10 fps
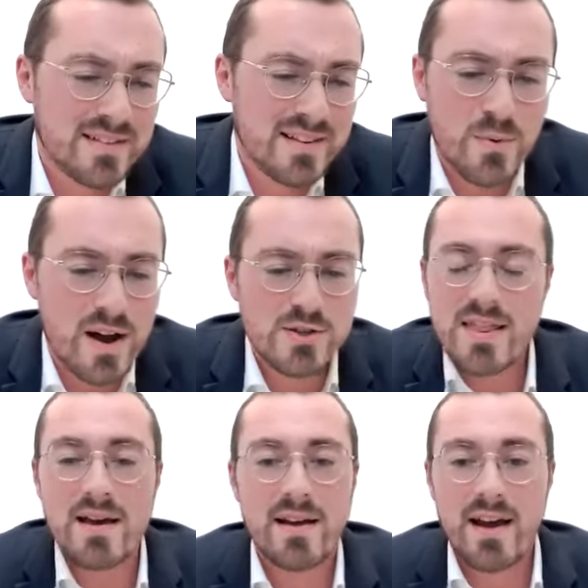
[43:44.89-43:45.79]
It's like, why should
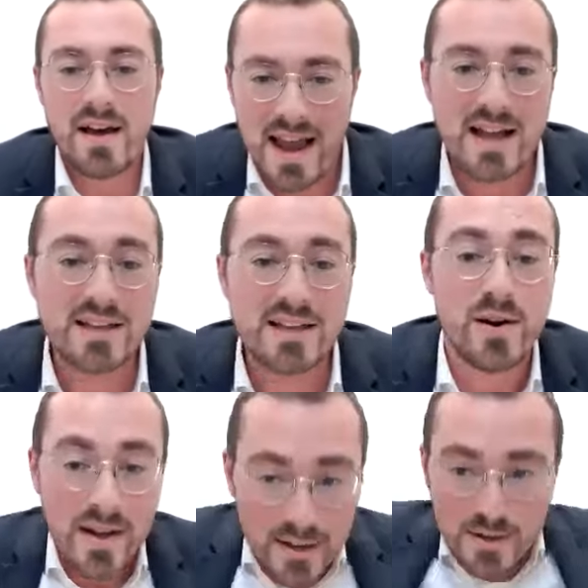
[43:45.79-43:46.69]
that? On the
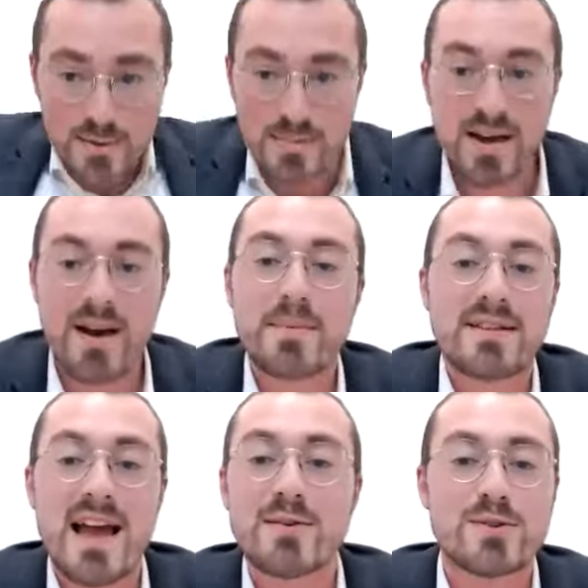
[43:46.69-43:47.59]
contrary, Hashem should be
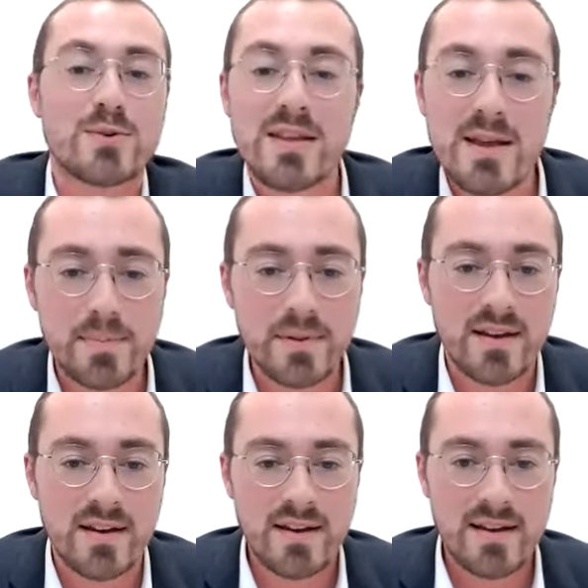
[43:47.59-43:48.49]
coming down so deeply.
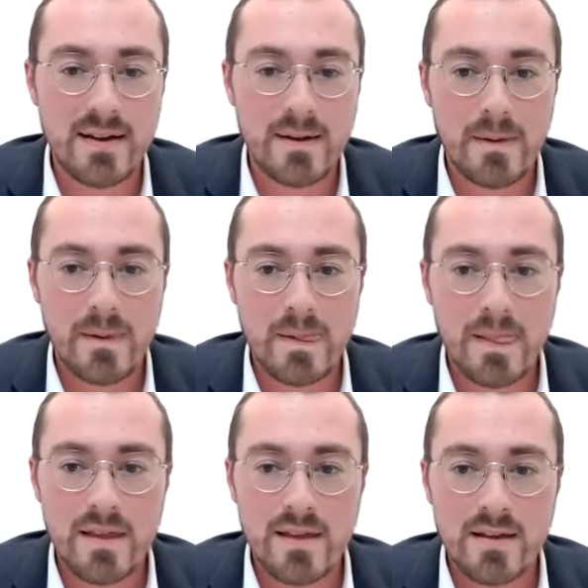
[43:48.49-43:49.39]

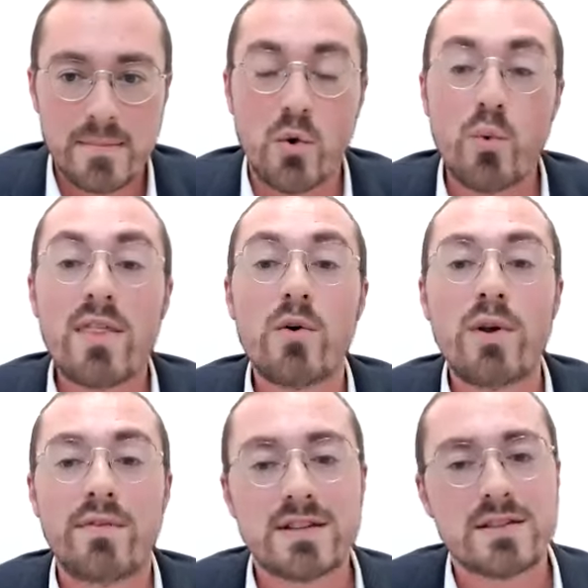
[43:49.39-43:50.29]
But the way that
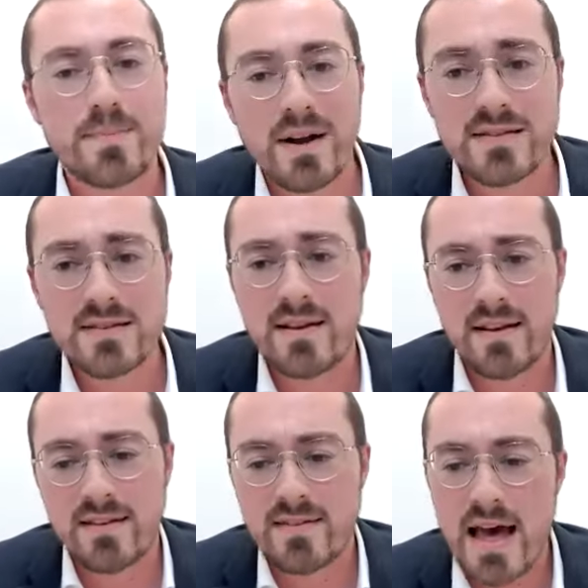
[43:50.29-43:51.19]
we've expressed it
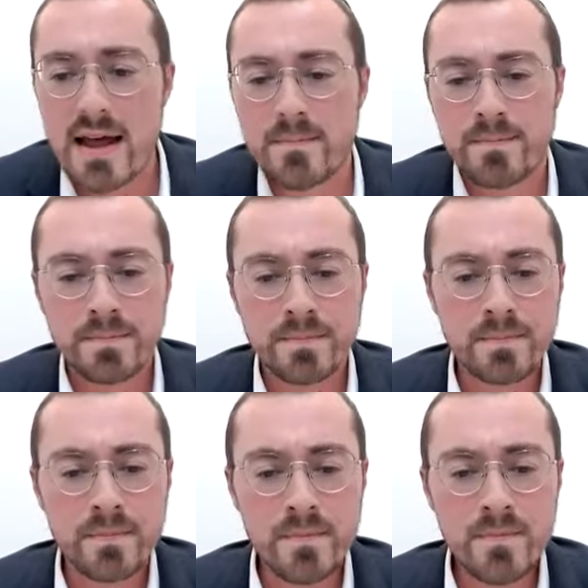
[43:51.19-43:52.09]
is that
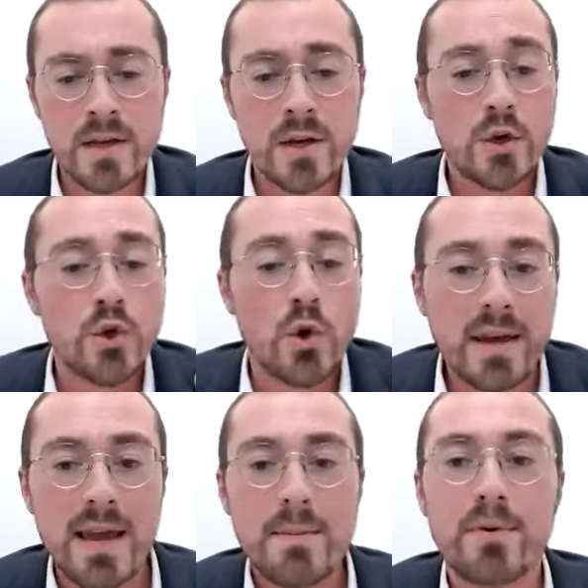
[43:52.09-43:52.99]

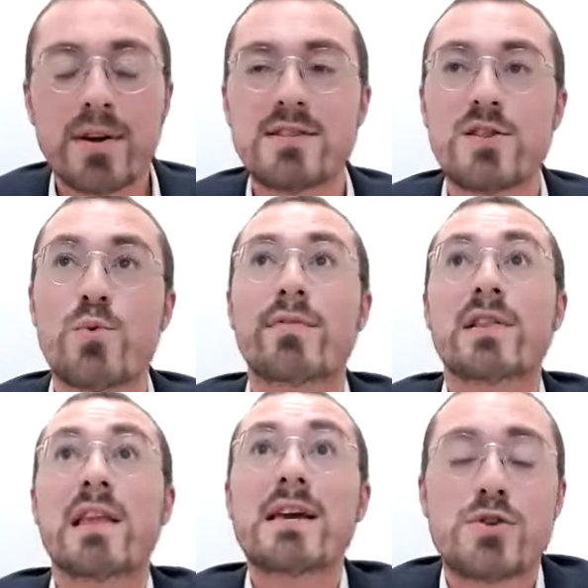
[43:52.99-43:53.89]
Yom Kippur is the
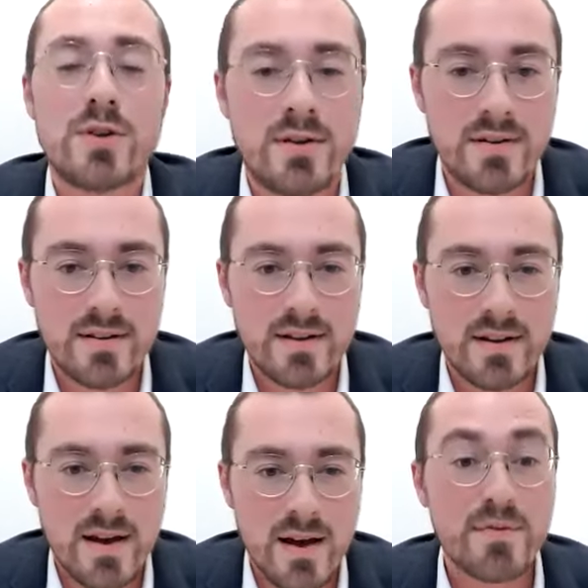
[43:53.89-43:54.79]
revelation
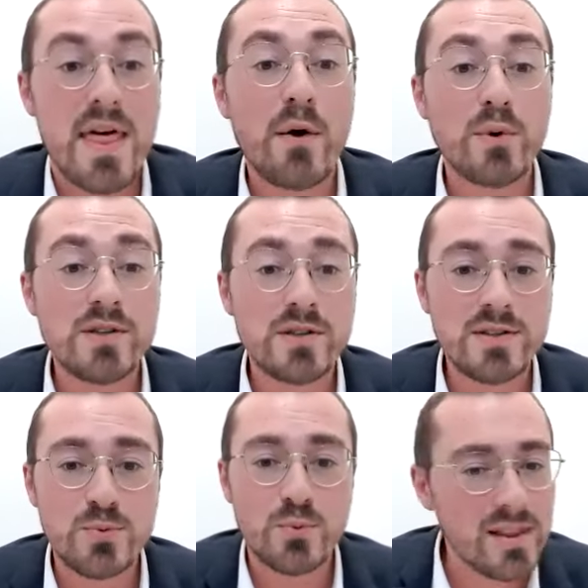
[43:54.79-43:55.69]
of that which
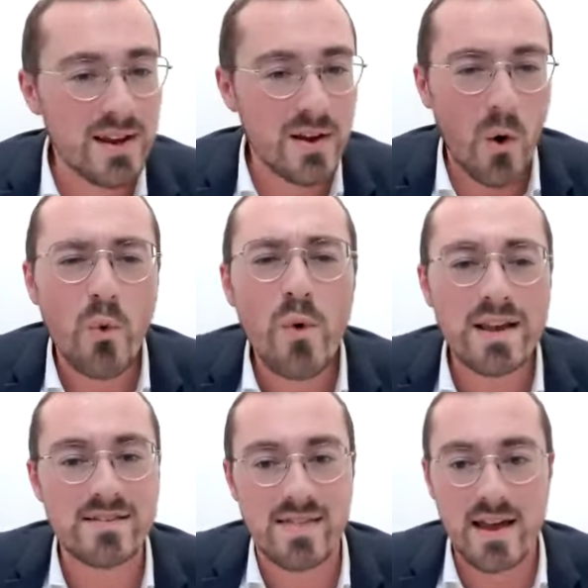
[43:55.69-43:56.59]
is really
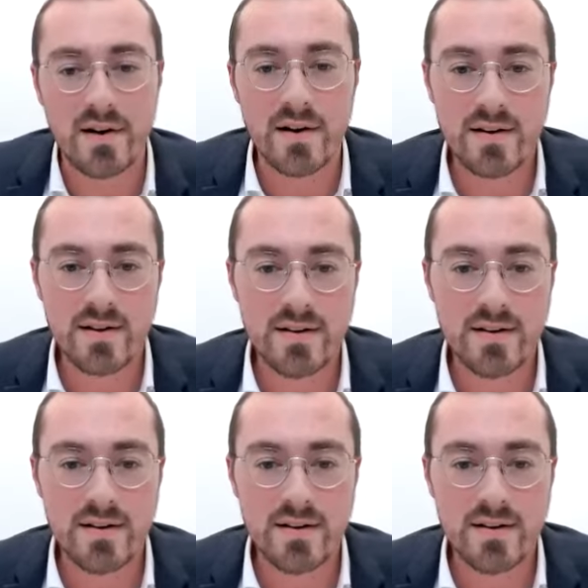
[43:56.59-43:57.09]
always there.